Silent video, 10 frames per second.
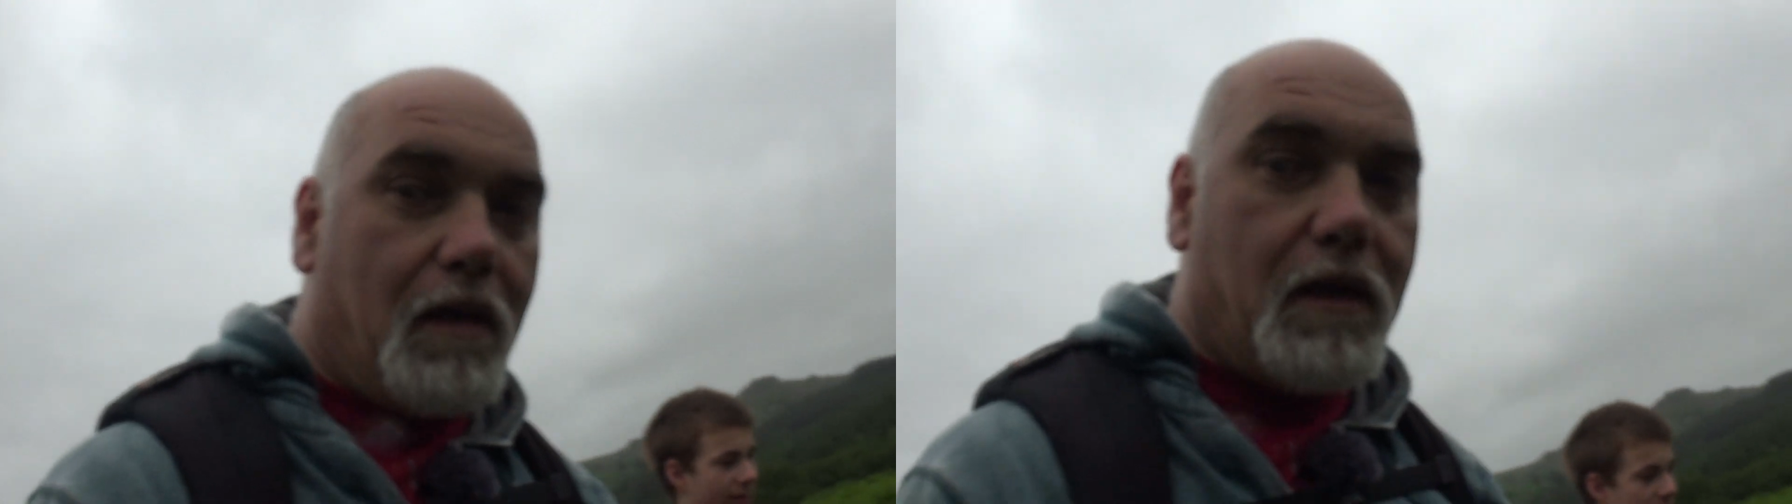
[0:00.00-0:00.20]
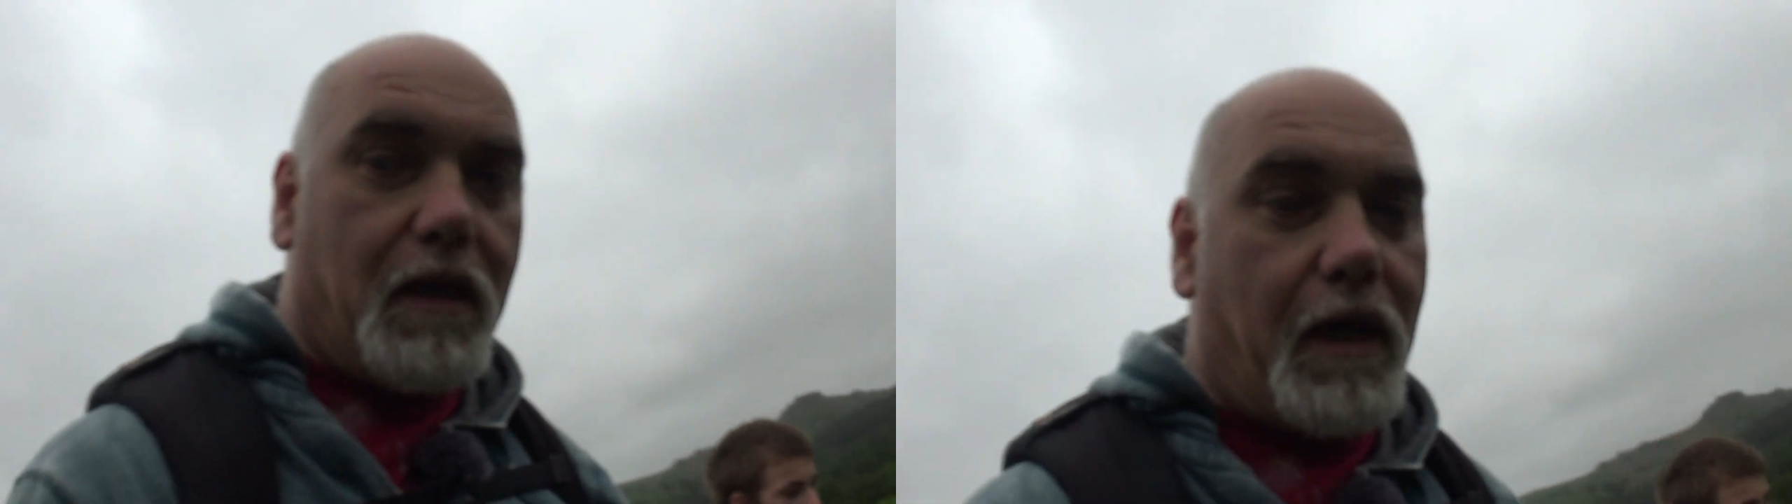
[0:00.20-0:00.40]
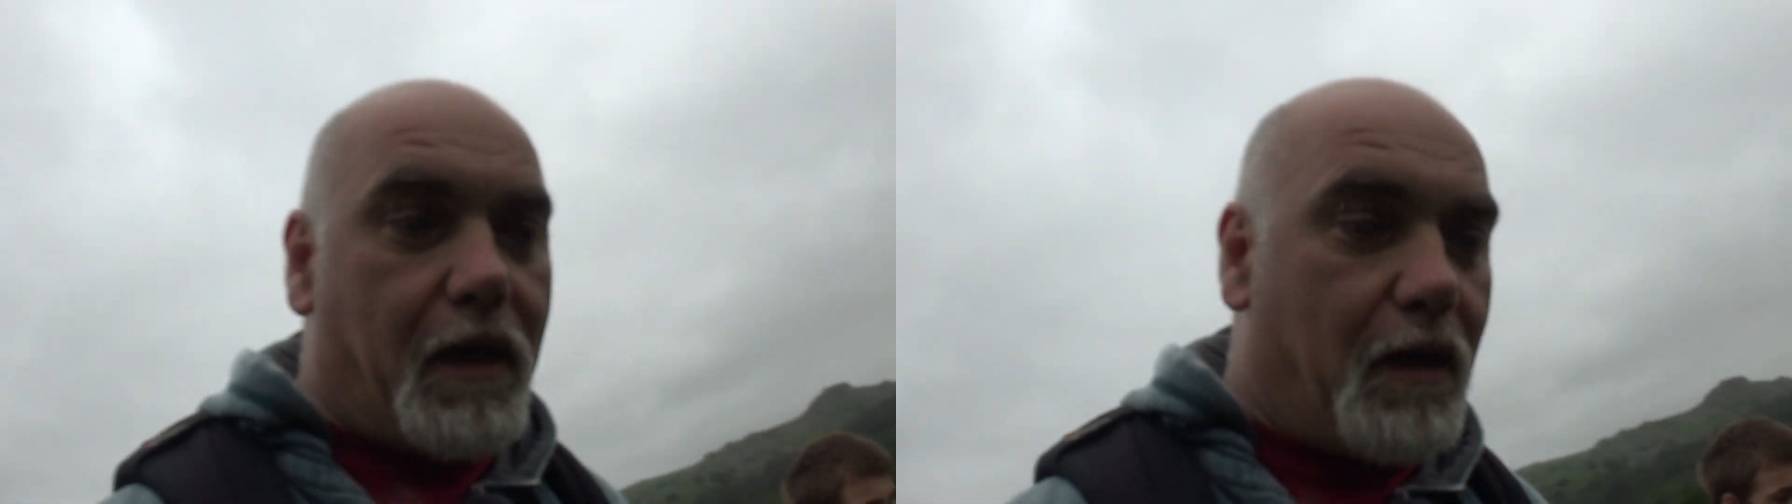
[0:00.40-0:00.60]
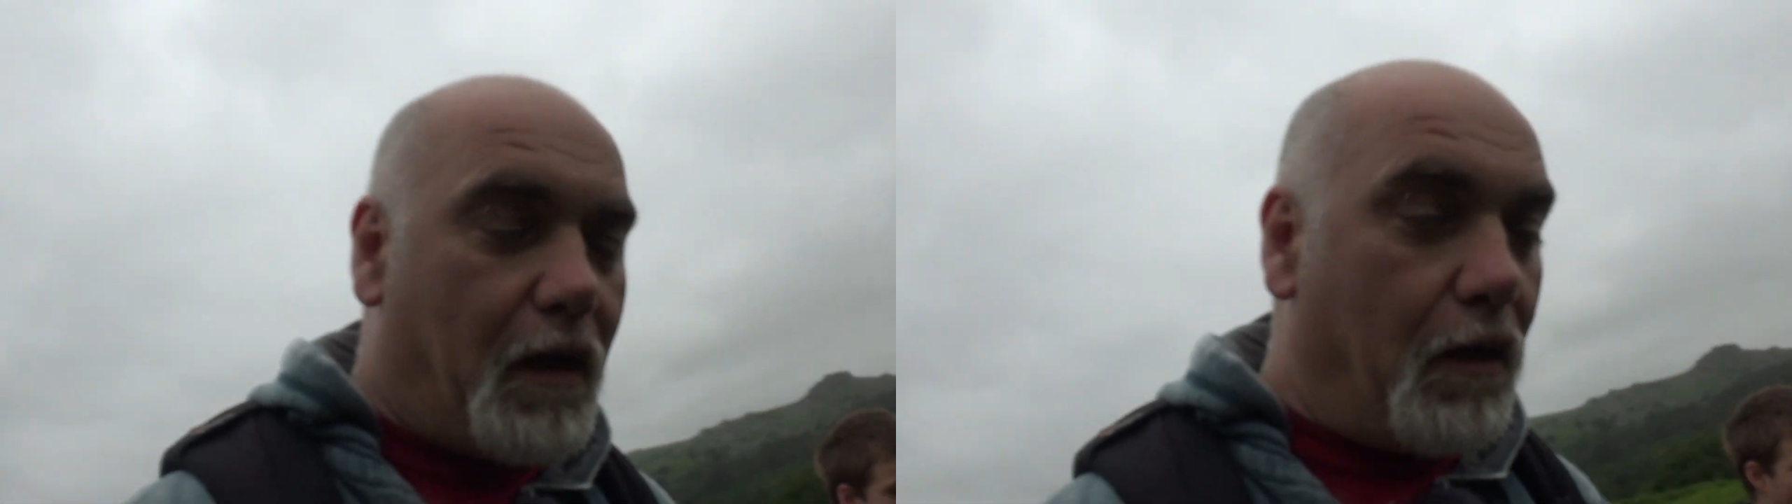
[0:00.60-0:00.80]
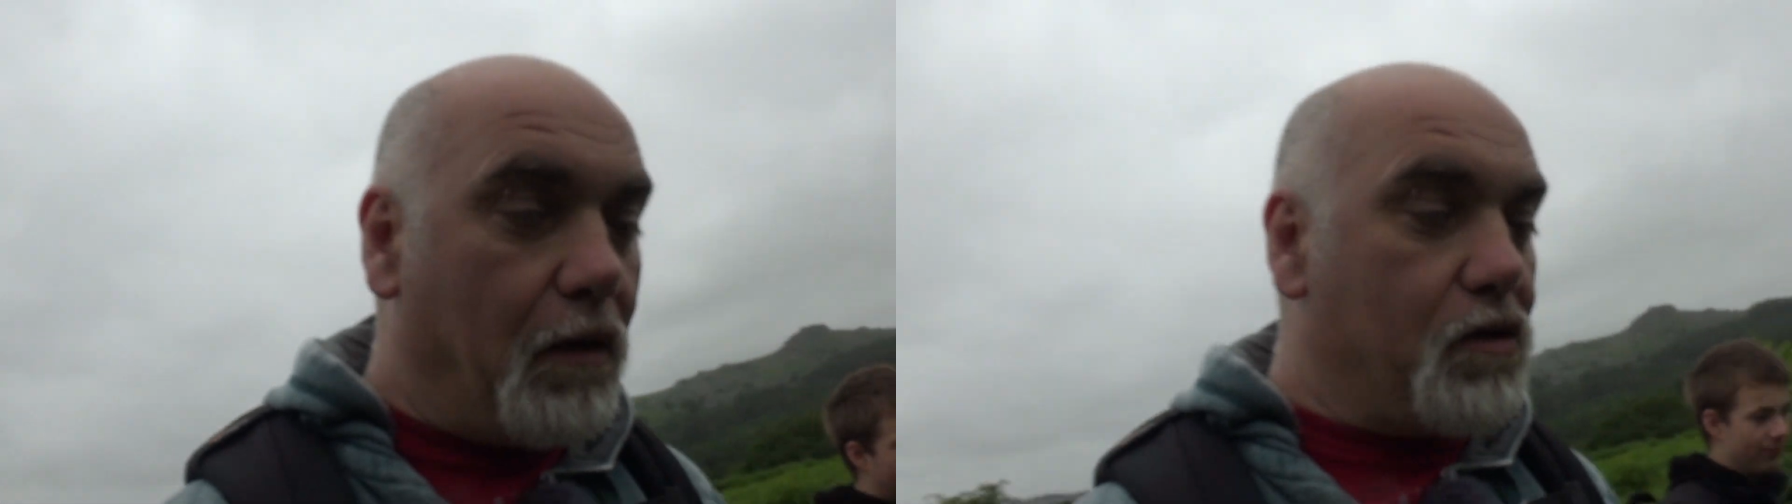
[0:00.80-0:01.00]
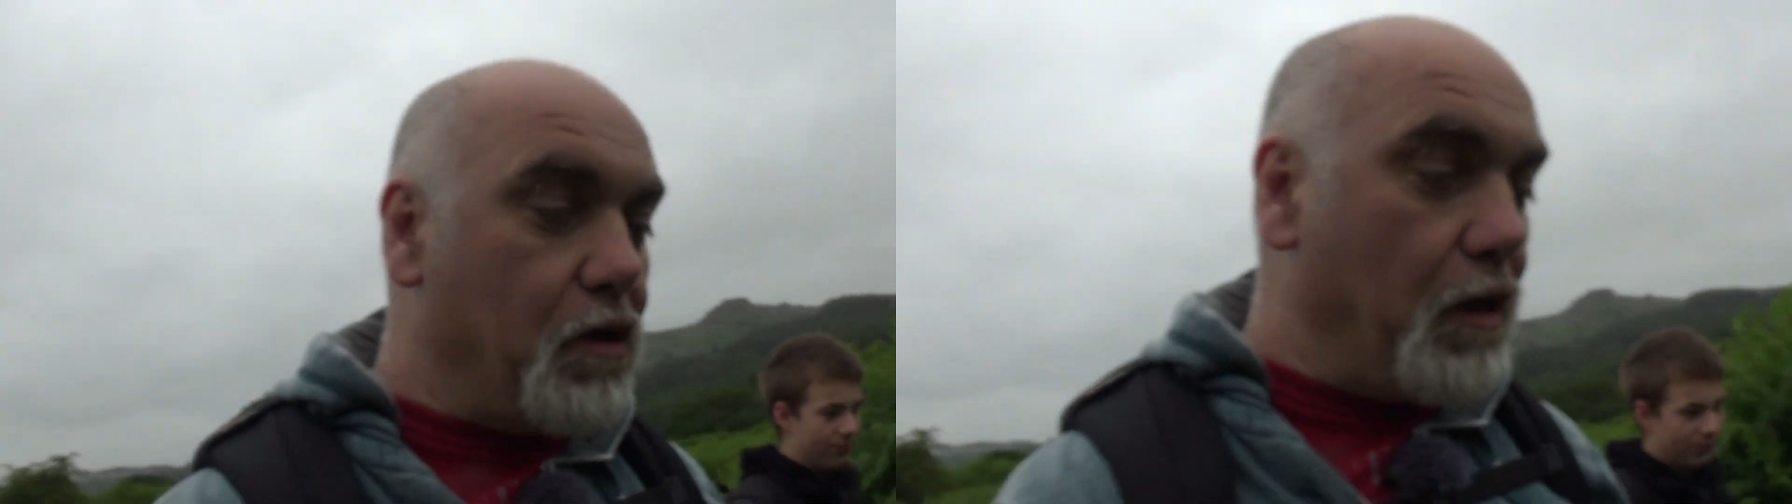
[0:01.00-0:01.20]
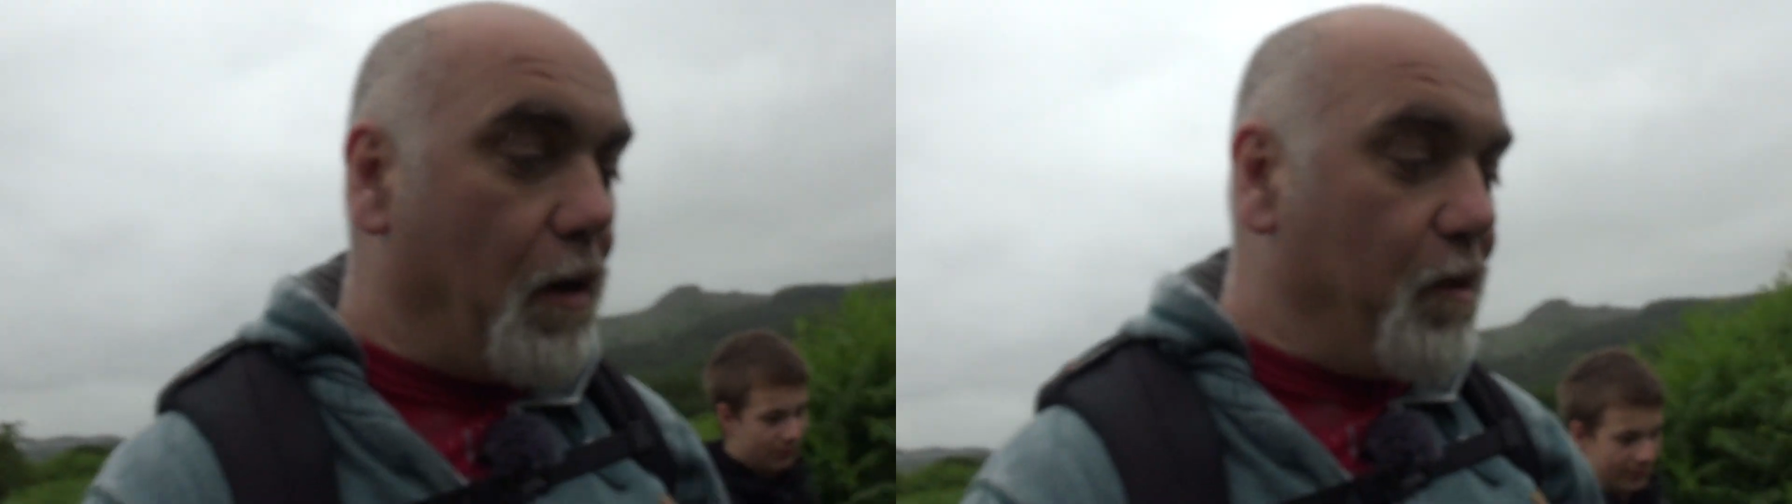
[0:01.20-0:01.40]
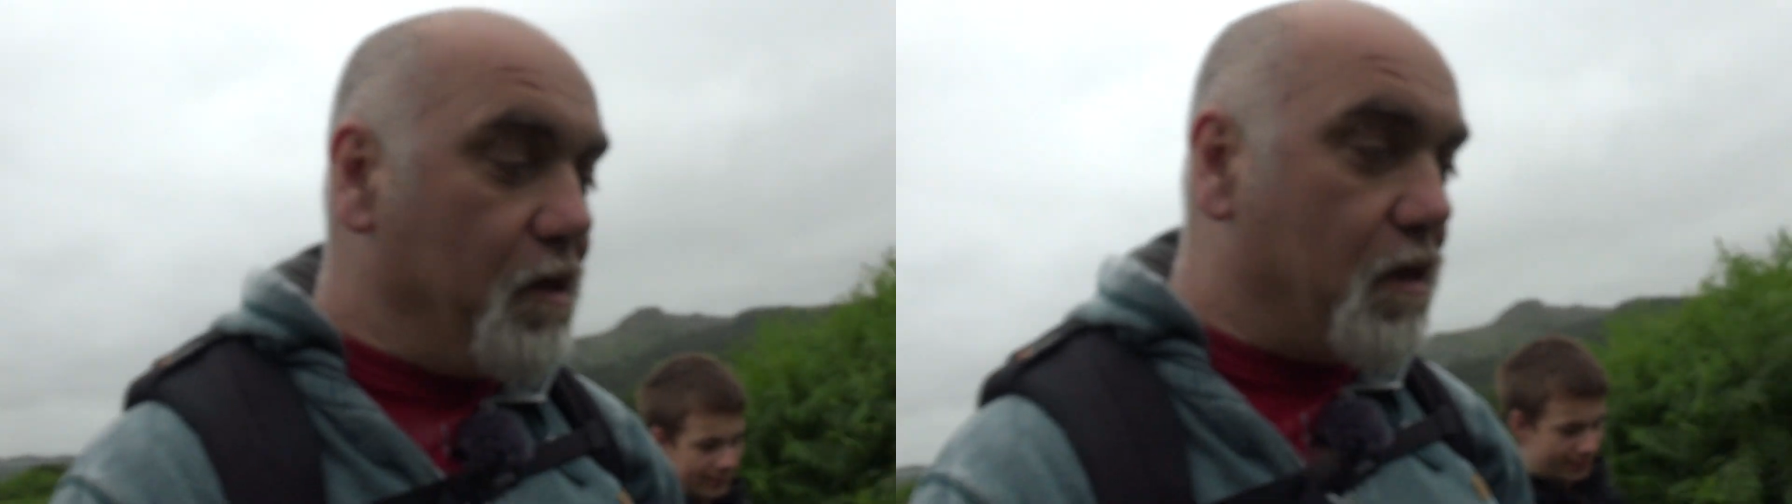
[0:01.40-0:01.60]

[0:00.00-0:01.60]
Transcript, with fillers: Yeah, uh, so that means